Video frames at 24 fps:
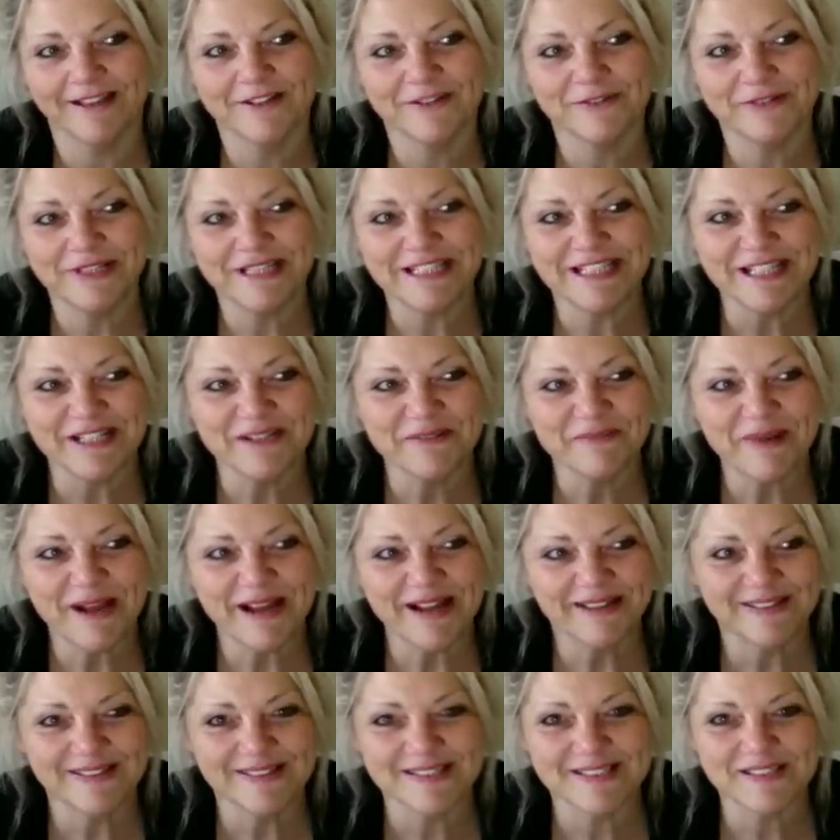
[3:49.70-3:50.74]
reading
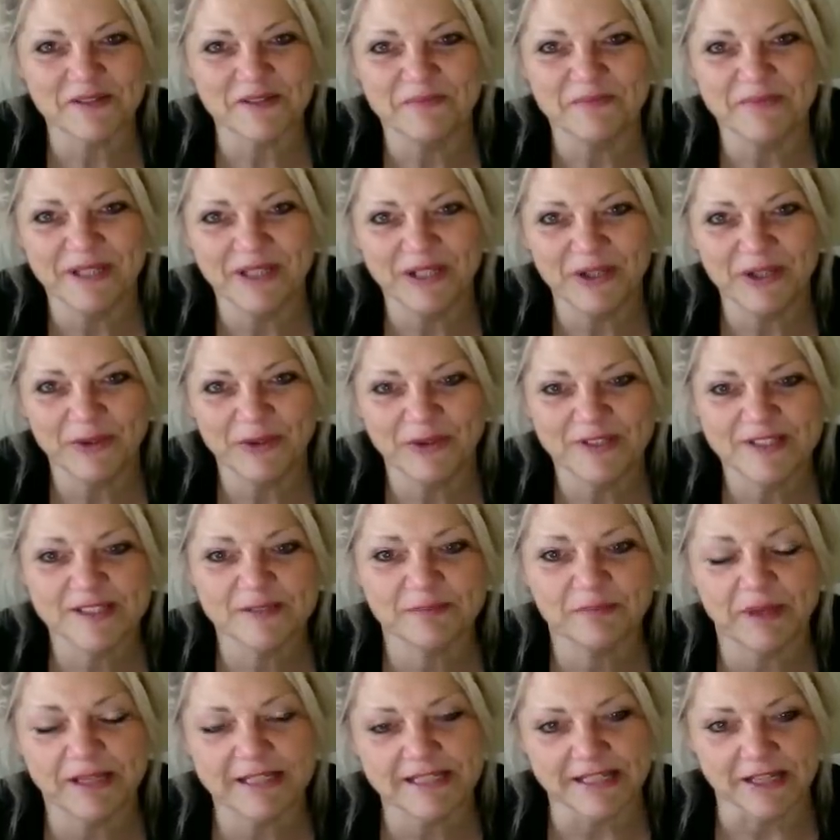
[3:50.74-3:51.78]
about somebody who'd
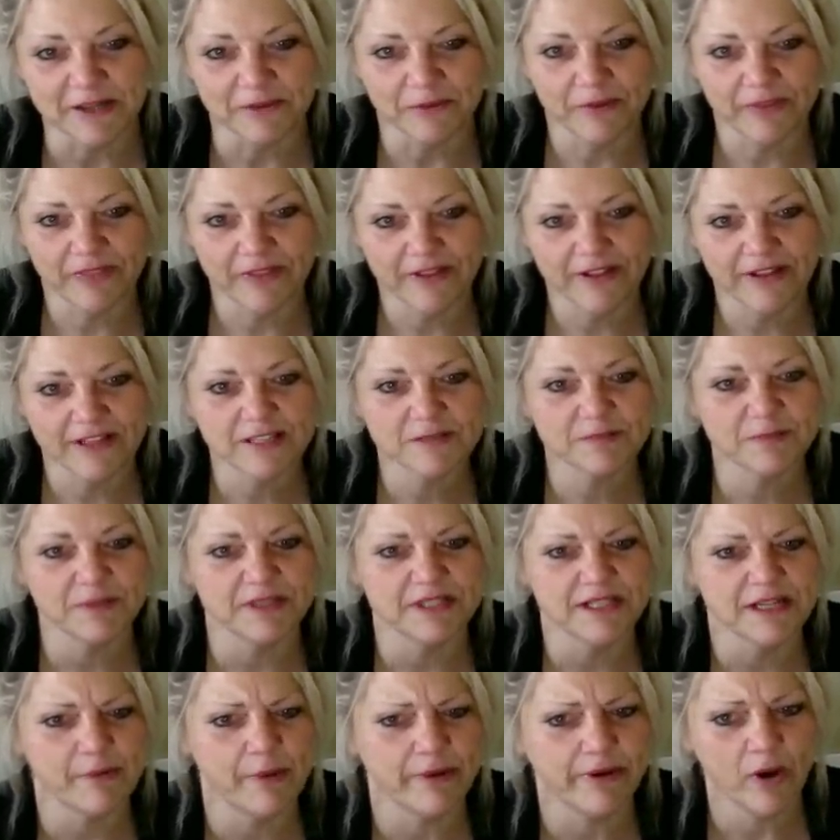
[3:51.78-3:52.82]
split up with her
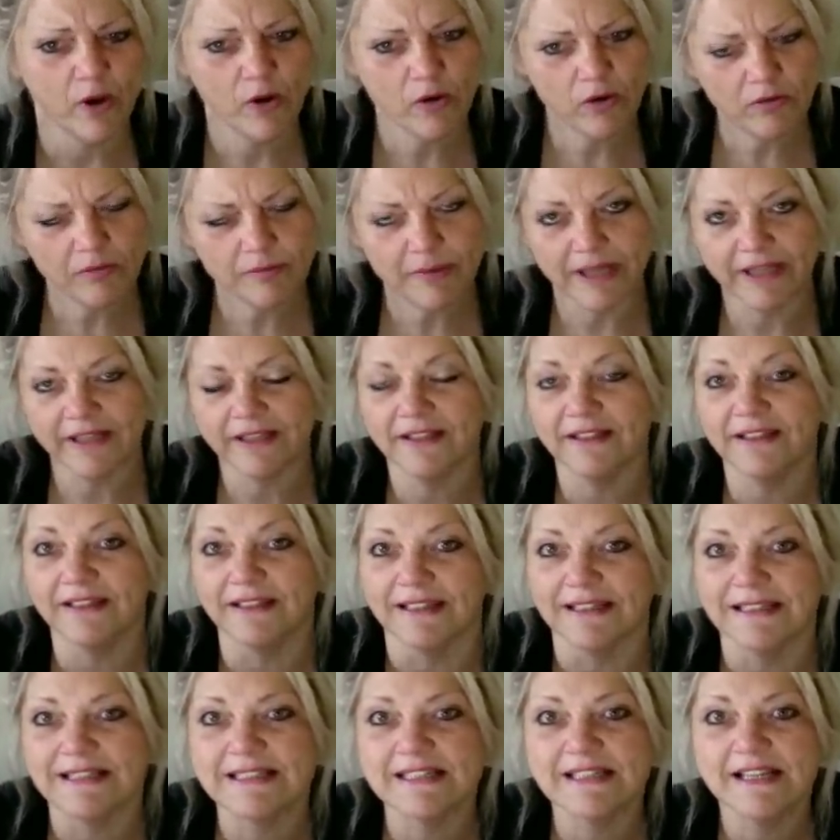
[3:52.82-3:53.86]
husband. I went, oh my
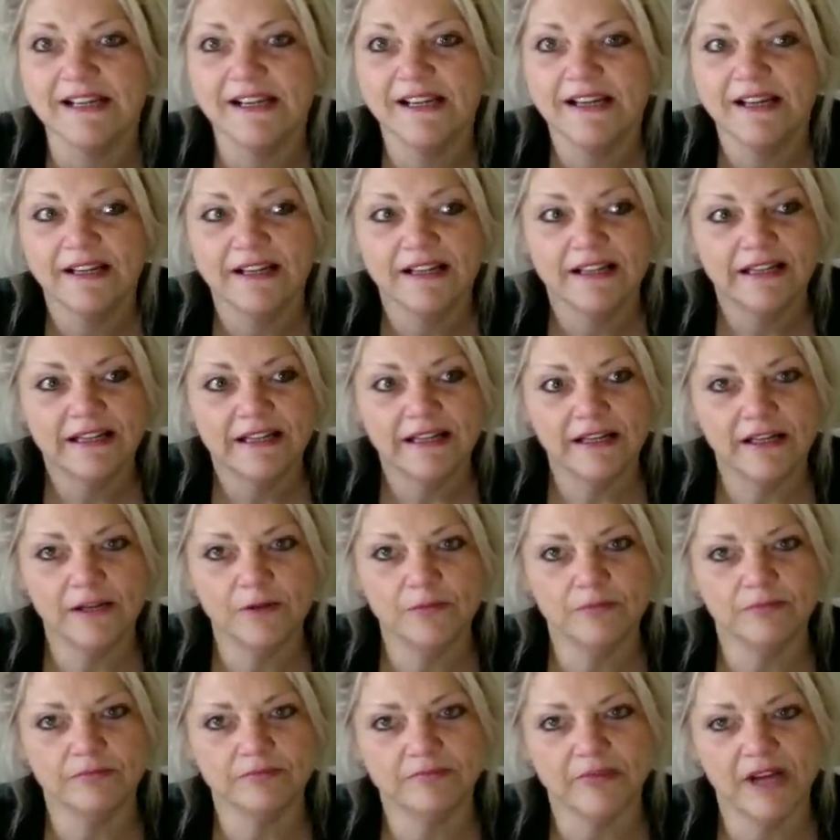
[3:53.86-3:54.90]
goodness,
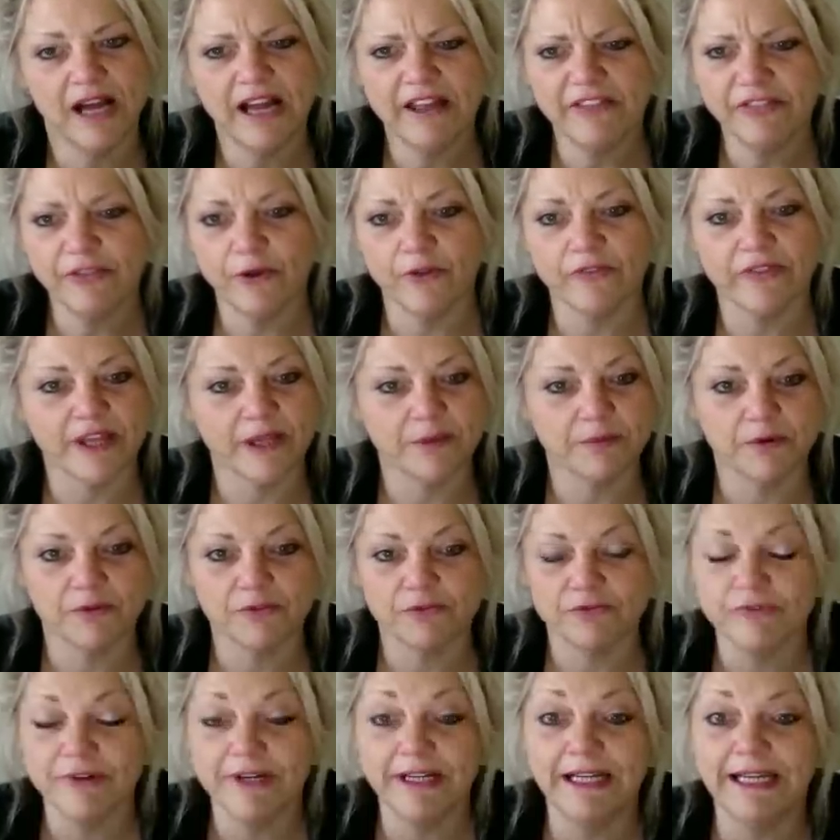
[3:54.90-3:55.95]
I thought they were
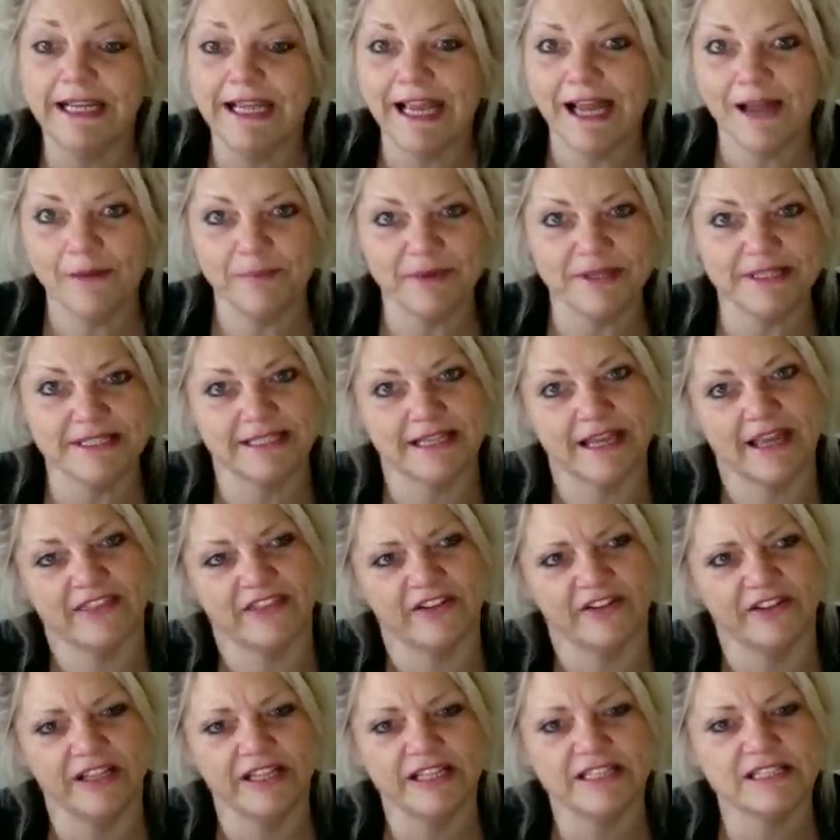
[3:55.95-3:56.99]
really happy
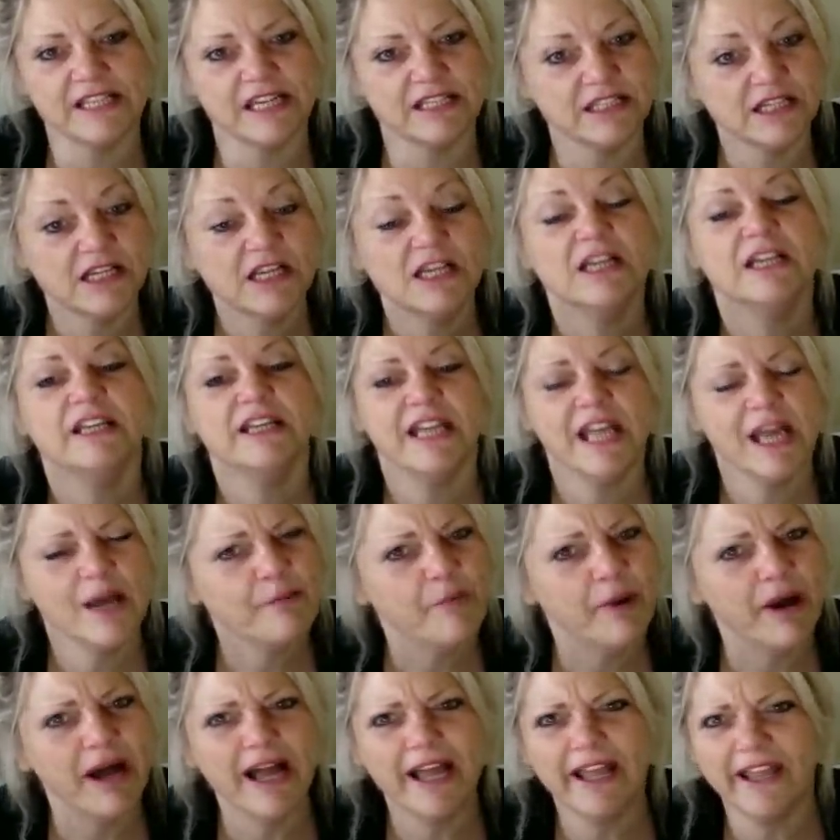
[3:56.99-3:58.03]
together. And he said, yeah,
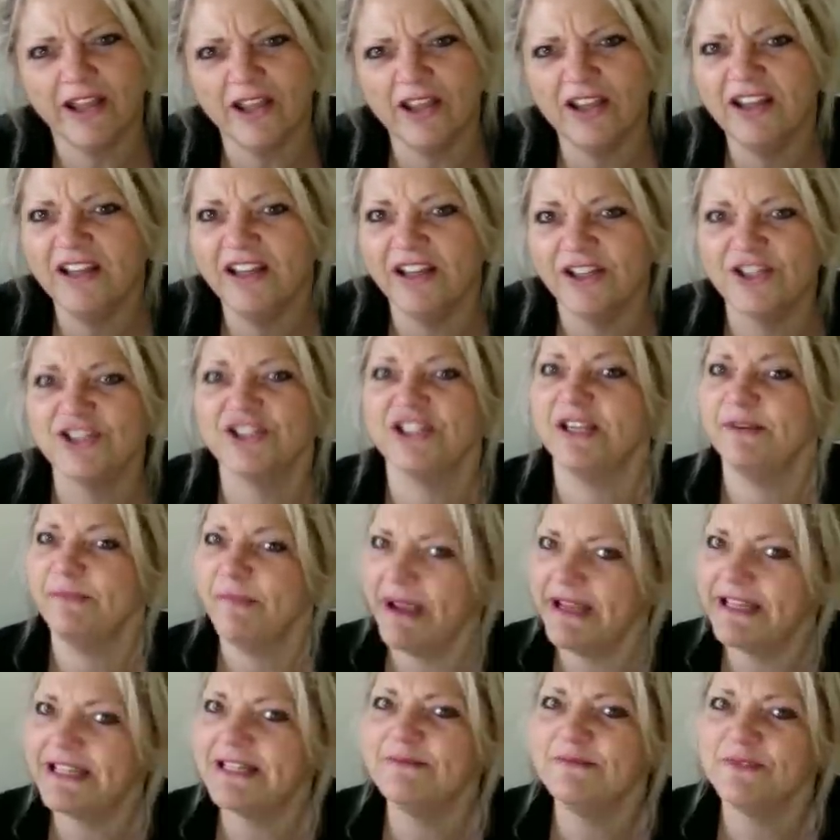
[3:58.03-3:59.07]
but I heard she
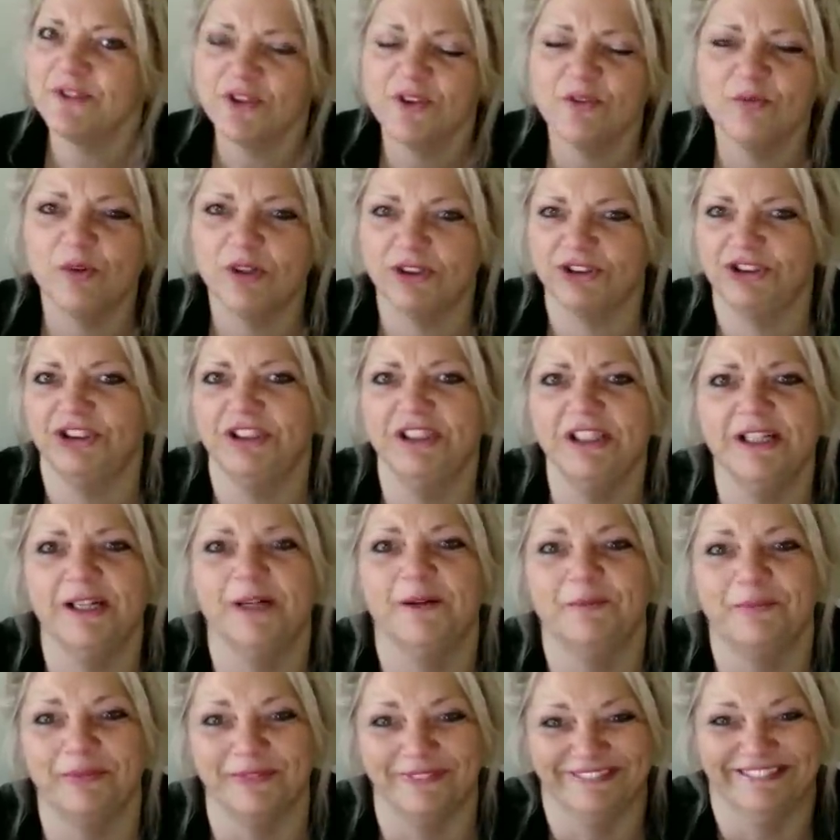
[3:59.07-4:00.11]
made him do the washing
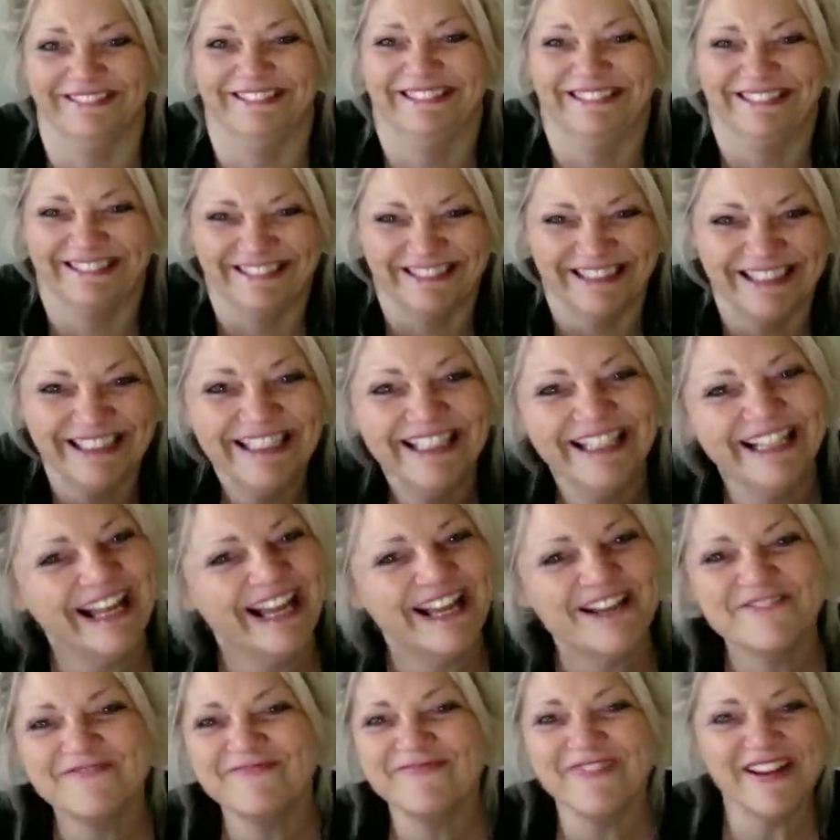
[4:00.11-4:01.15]
up.
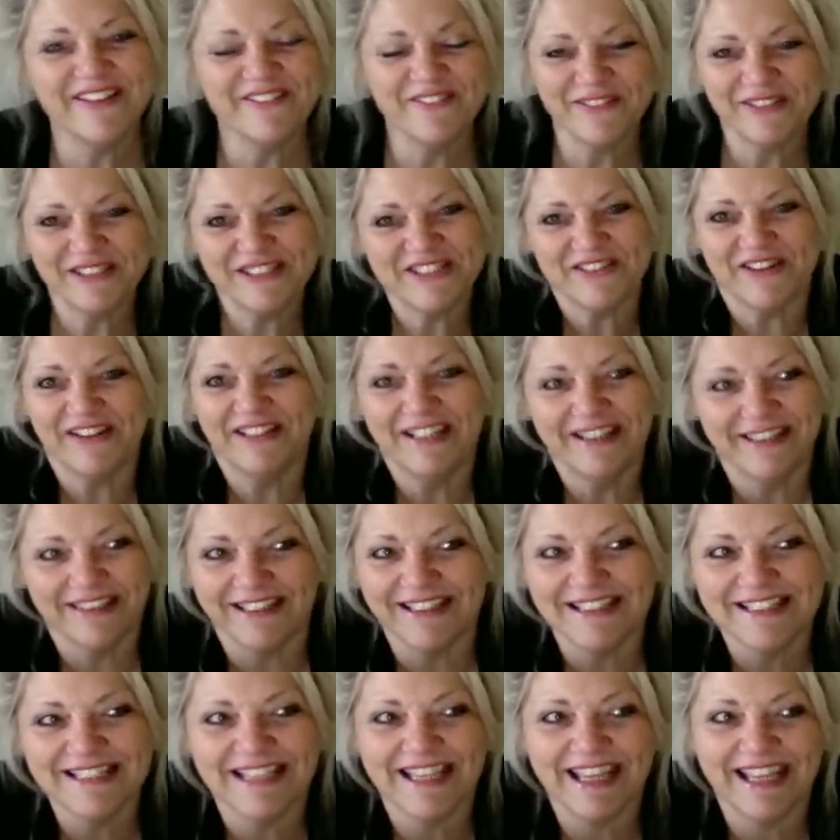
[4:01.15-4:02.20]
Men will do
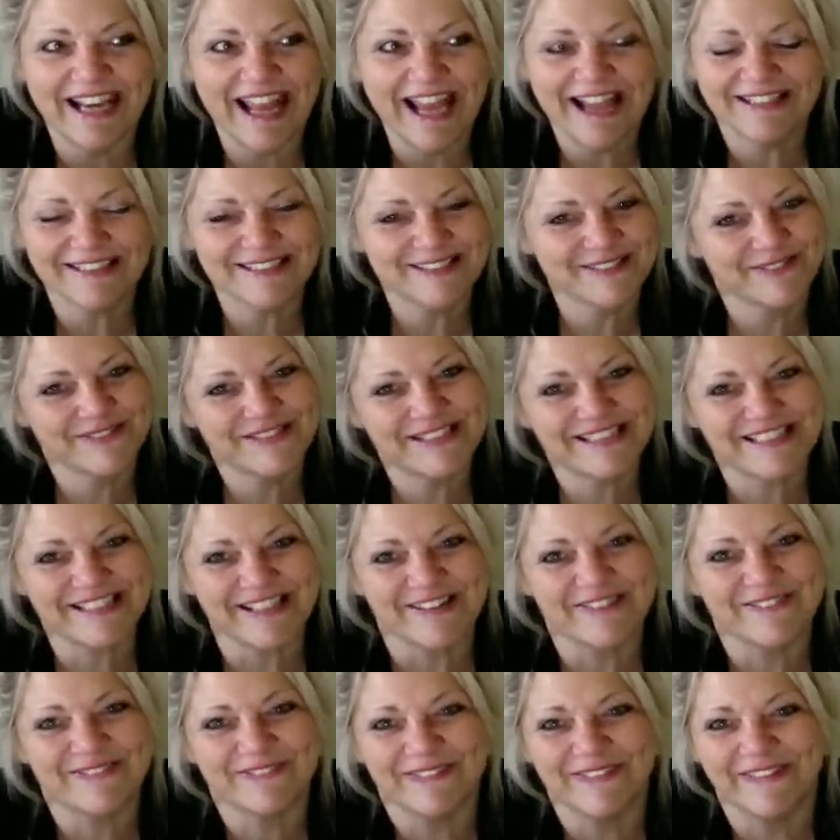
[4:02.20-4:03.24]
anything to get out of
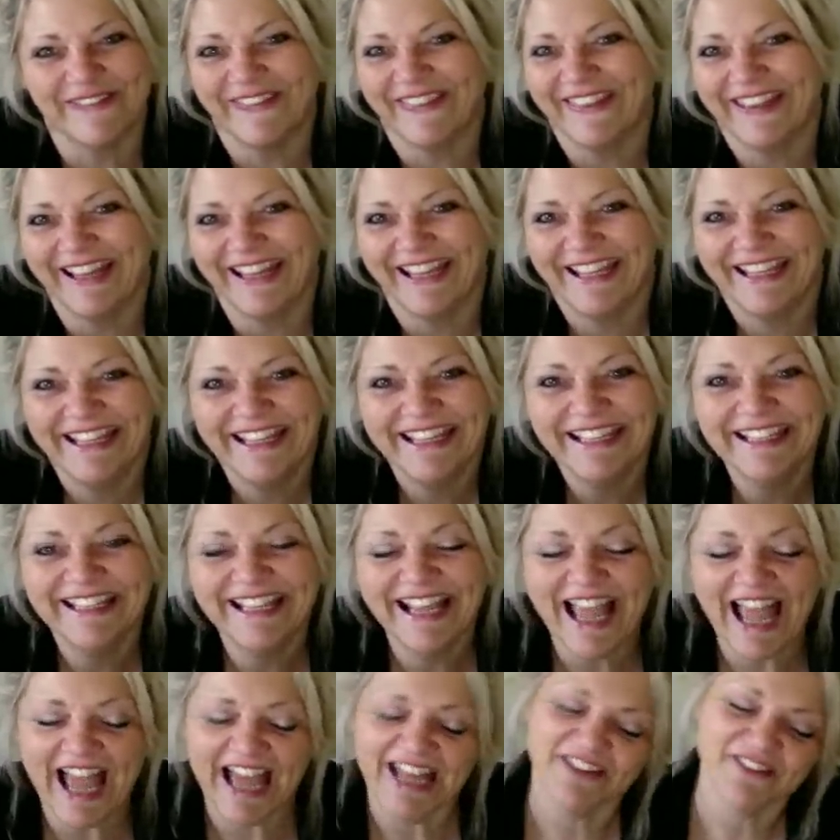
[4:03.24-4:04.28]
stuff, won't they?
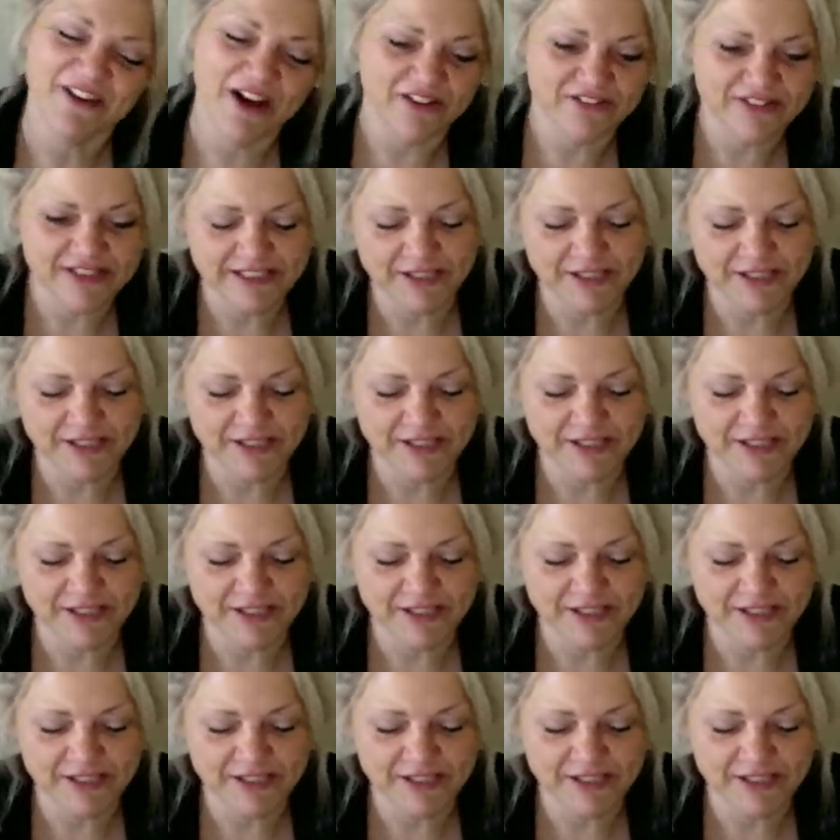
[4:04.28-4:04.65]
Anyway, I've